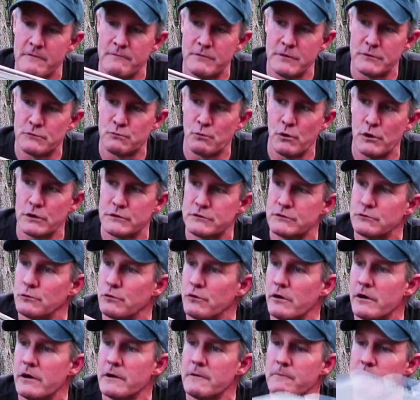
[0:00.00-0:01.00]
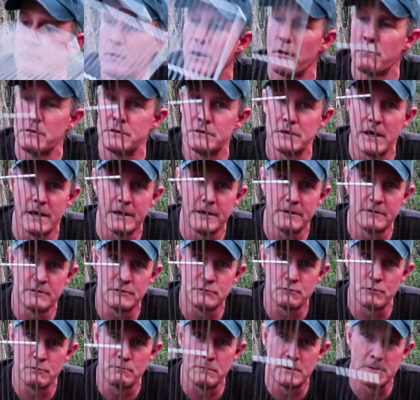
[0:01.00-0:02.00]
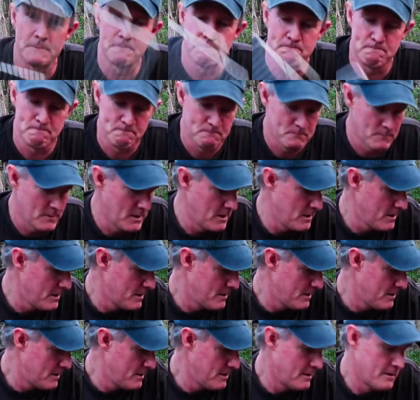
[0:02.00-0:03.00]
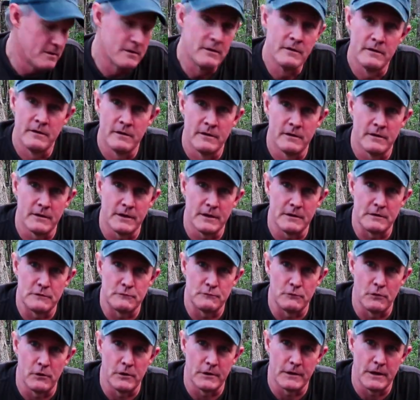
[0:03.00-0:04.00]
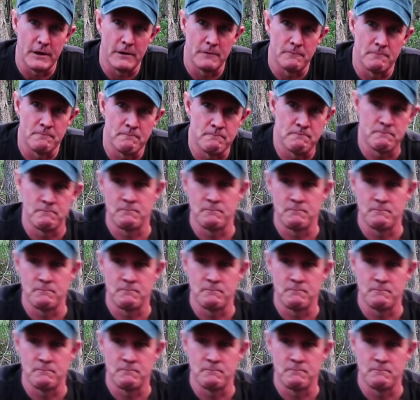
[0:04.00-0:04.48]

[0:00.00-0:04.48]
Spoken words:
If this works alright, I'll be taking this with me. I'll get this fire going.